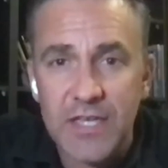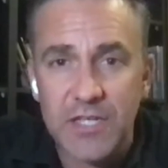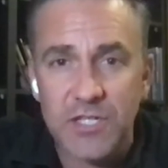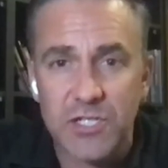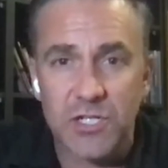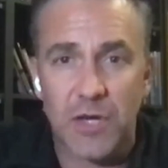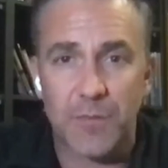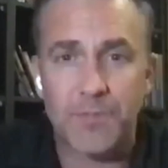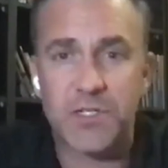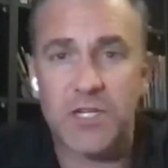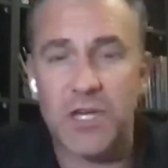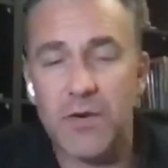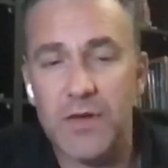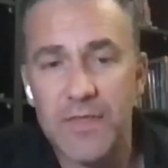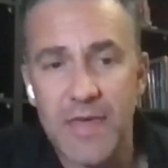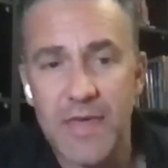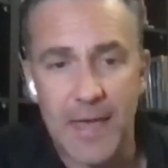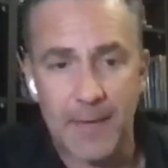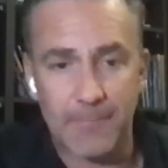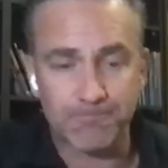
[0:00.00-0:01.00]
here. Stop
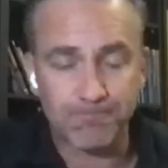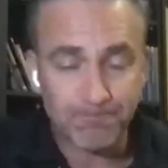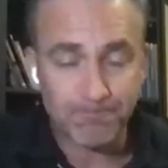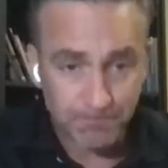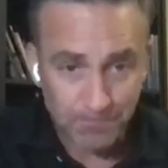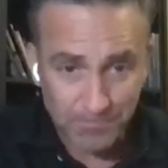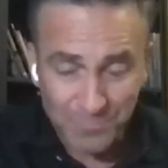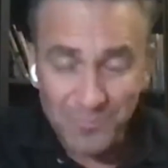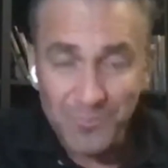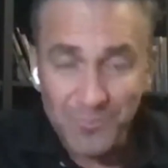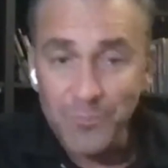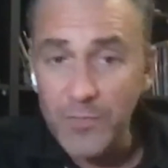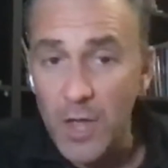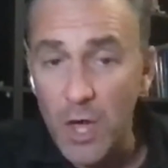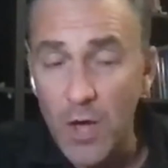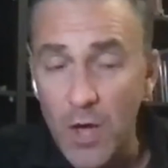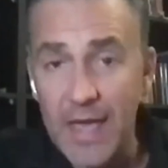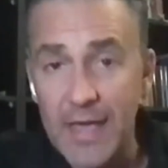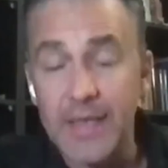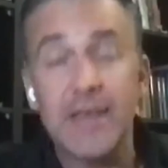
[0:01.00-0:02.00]
sharing there.
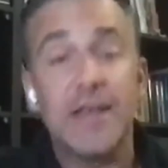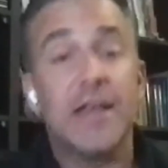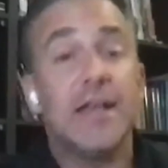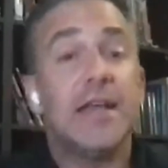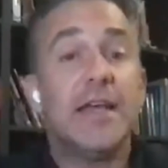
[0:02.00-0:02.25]
Okay,